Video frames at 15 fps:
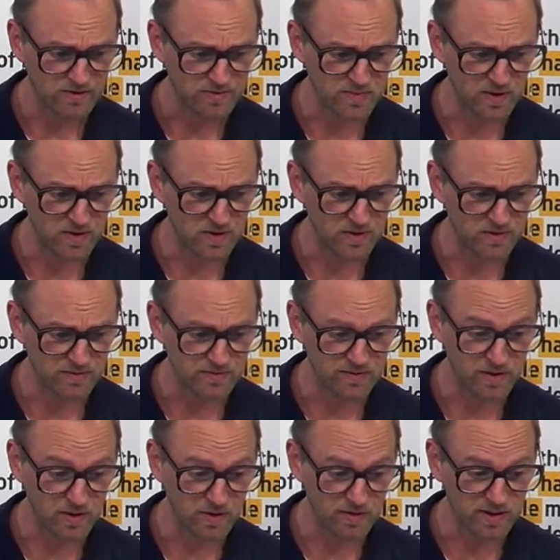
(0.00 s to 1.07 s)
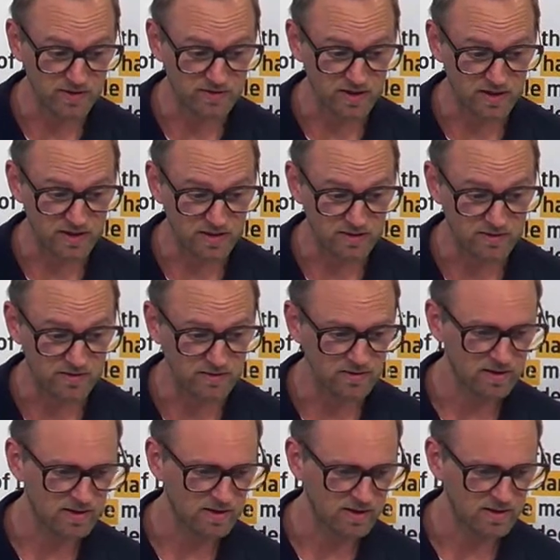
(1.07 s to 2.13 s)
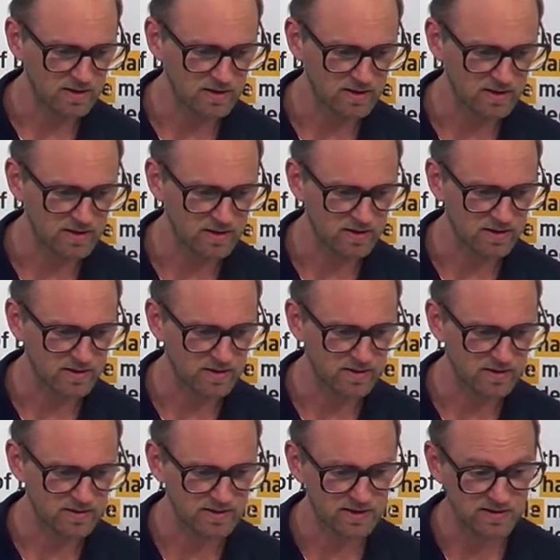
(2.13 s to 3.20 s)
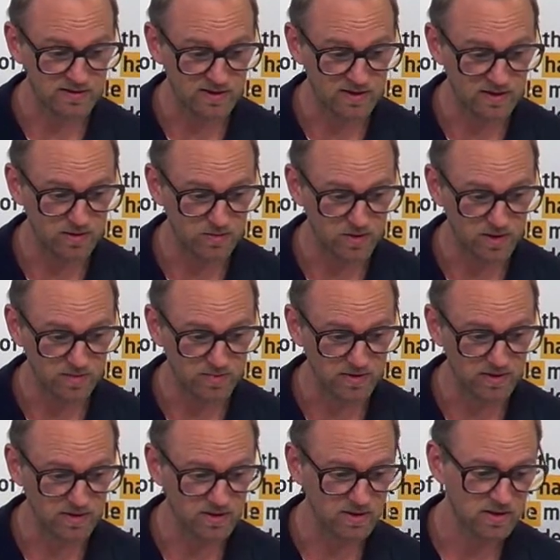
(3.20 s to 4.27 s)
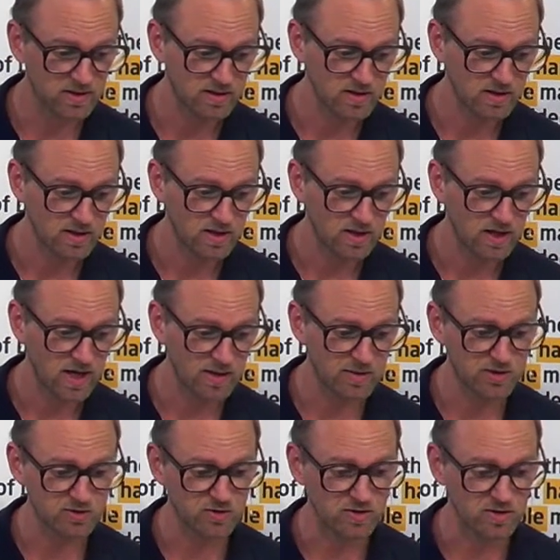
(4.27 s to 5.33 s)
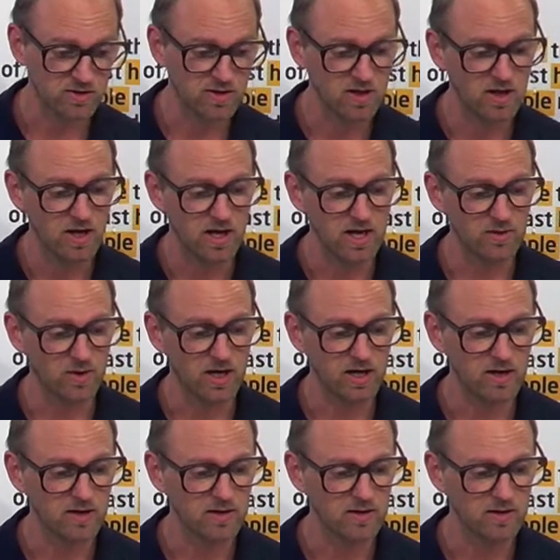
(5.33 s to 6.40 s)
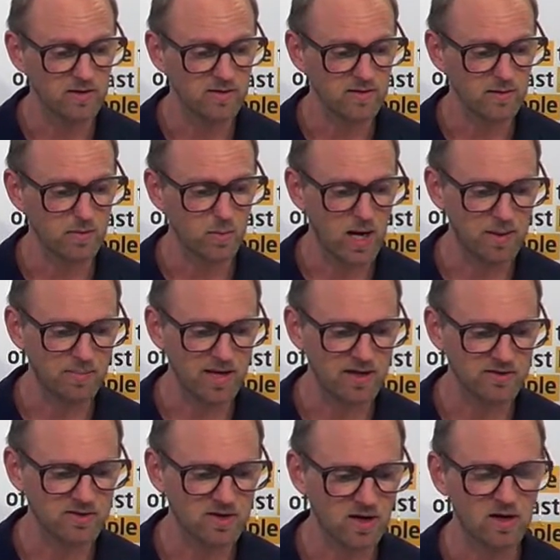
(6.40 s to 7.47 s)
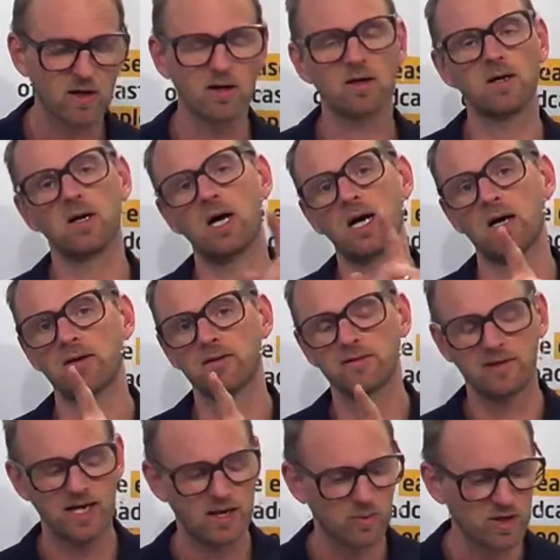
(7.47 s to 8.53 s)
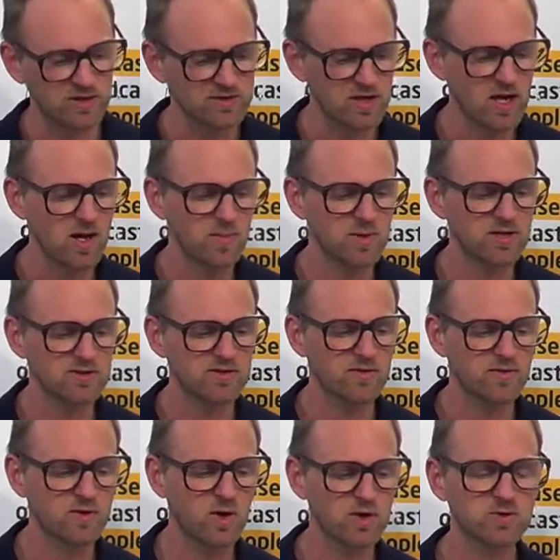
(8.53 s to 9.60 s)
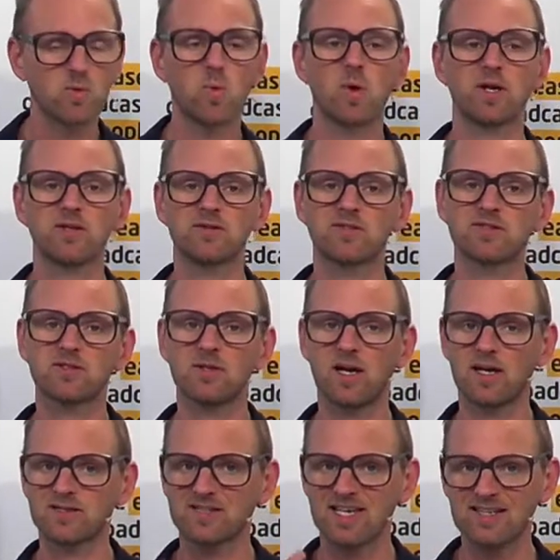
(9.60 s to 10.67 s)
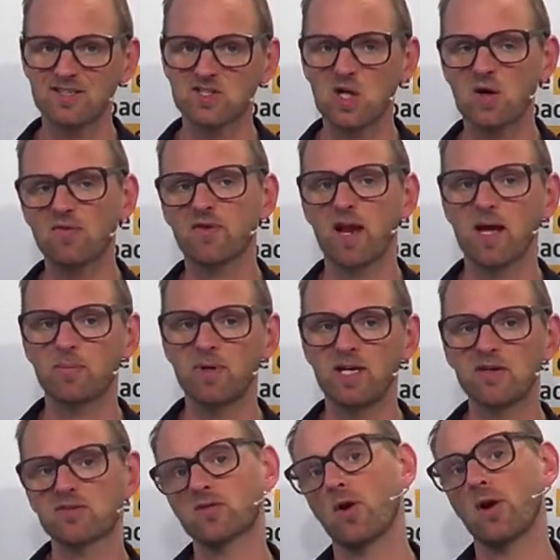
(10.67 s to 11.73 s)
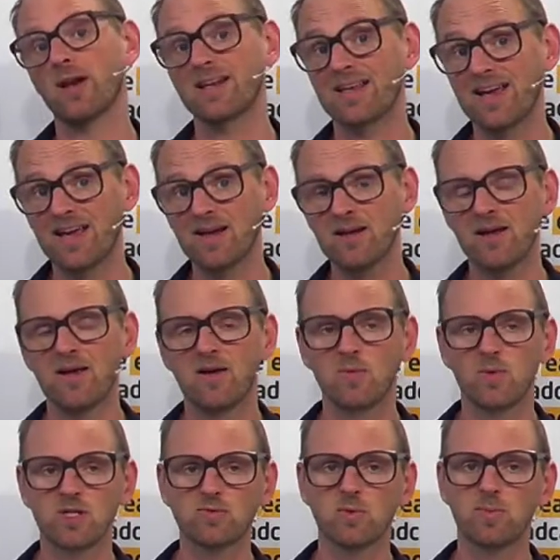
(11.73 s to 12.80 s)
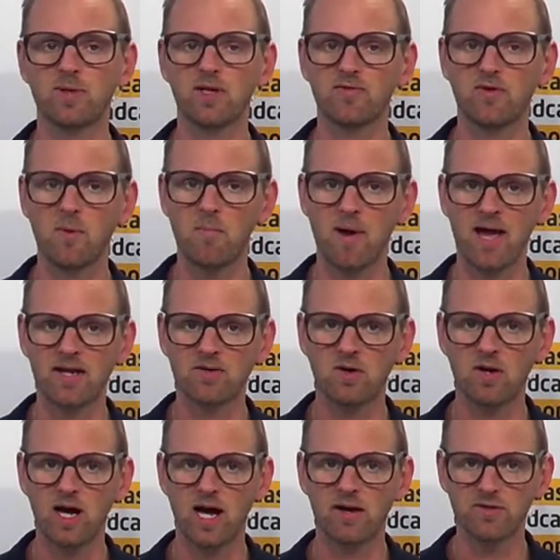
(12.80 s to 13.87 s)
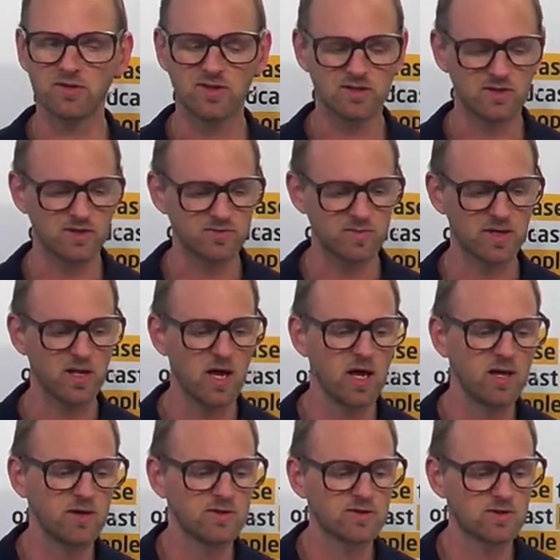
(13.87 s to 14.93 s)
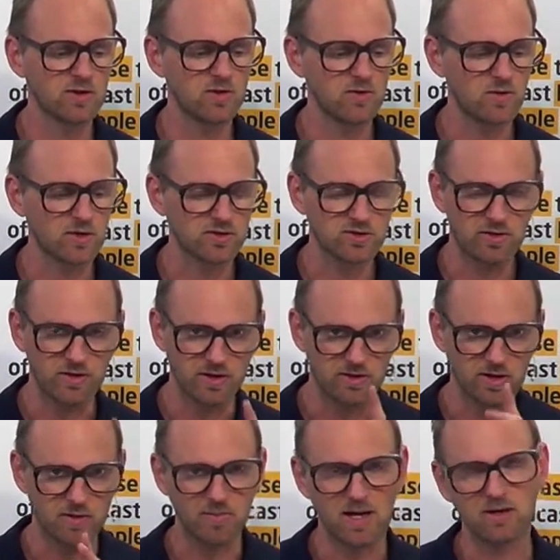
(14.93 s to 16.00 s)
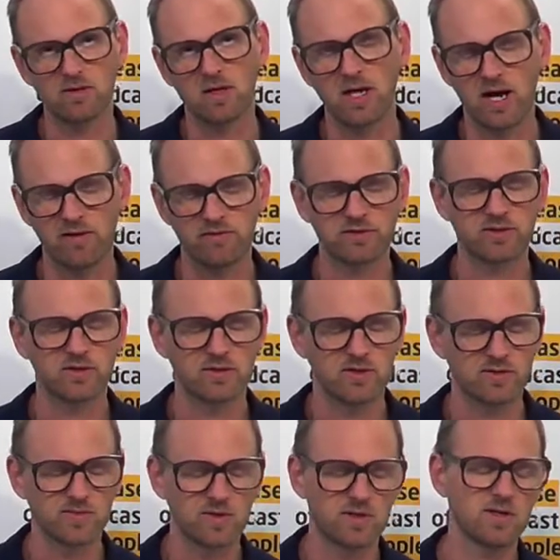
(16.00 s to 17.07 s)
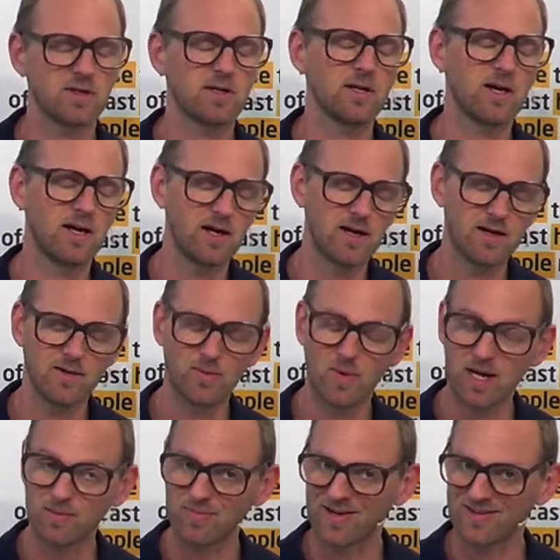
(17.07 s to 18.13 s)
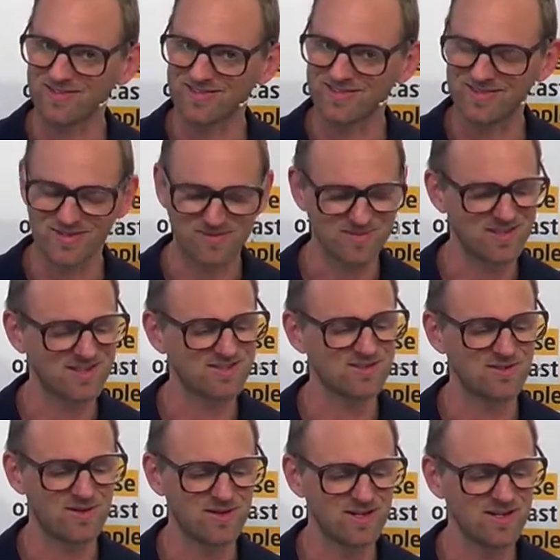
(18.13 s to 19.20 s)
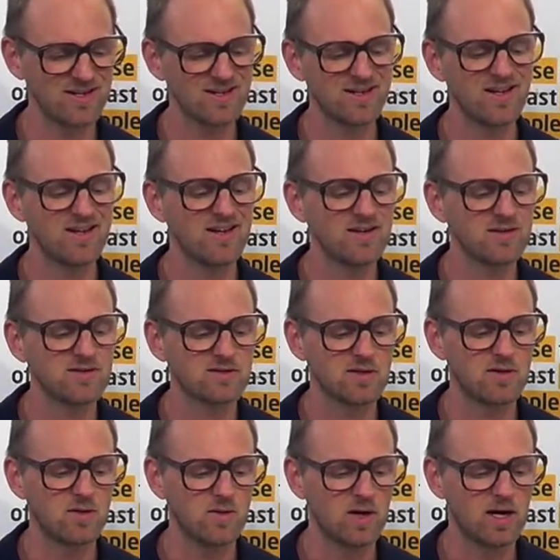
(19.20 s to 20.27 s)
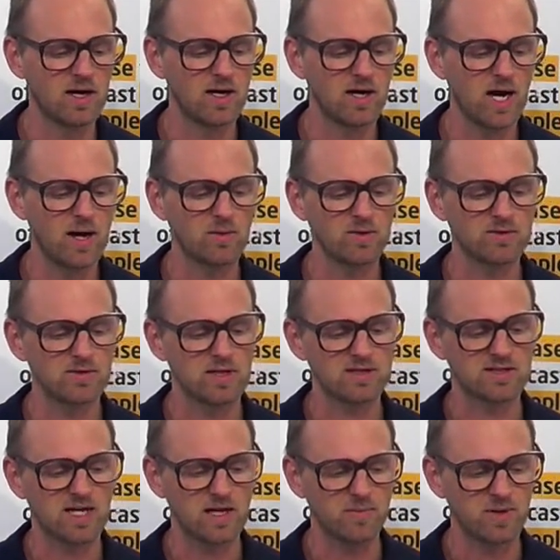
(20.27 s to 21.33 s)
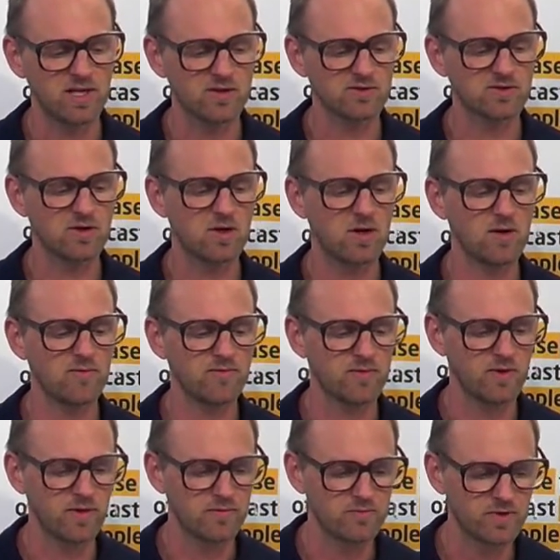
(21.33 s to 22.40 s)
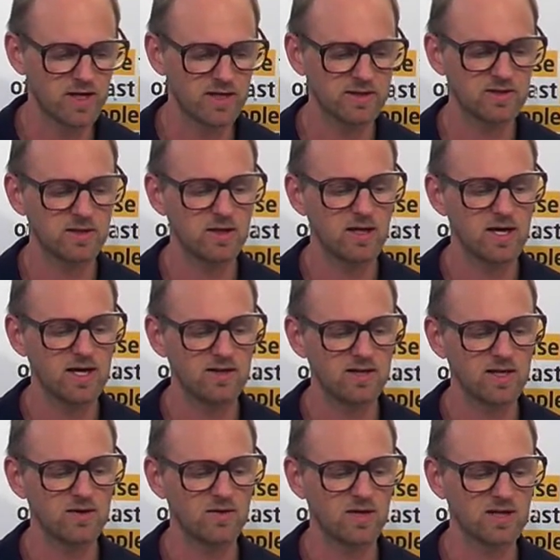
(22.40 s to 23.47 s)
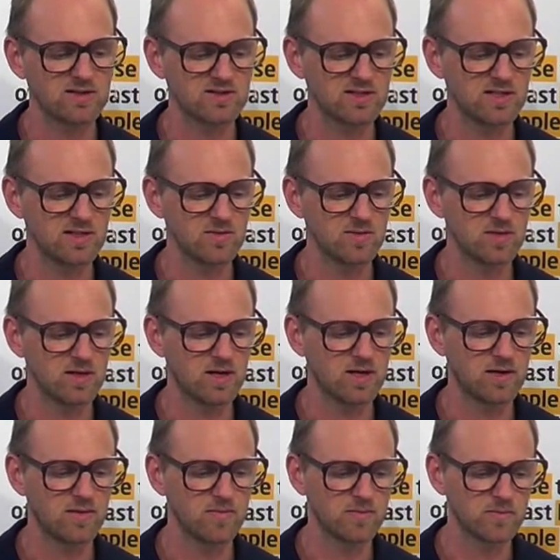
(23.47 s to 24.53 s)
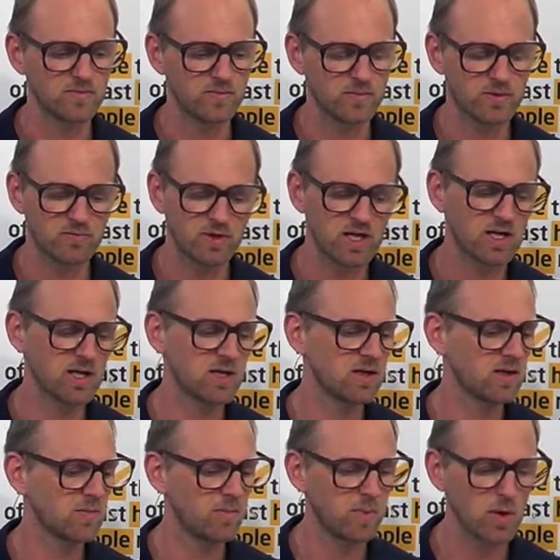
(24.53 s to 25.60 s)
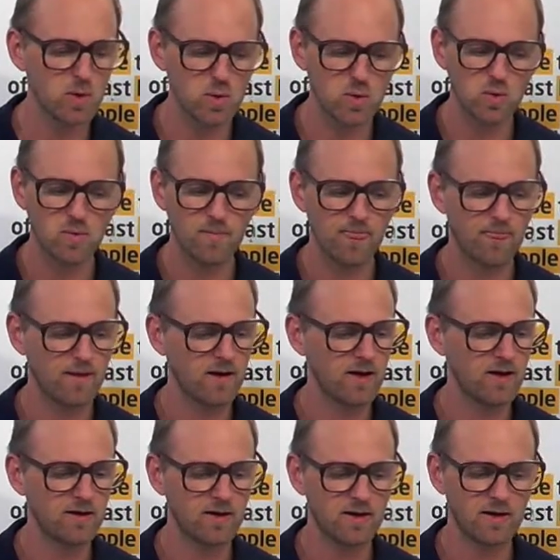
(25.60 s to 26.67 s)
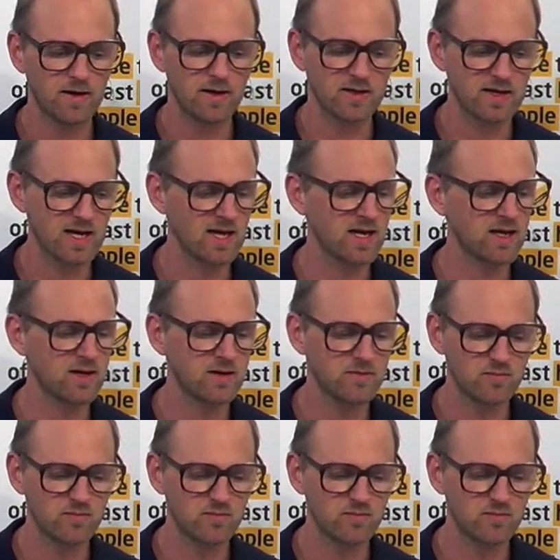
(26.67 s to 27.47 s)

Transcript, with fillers: mode, no, that's not it. Detail, would it be? I'm not sure. Anyway, white balance color. Ah, that was. Because of course we want to set stuff like pedestal and gain, which would be for manual iris adjustment. So, sorry, not manual iris adjustment. White balance adjustment, sorry. So I would assign pedestal for the red, and then you can see green, blue, gain,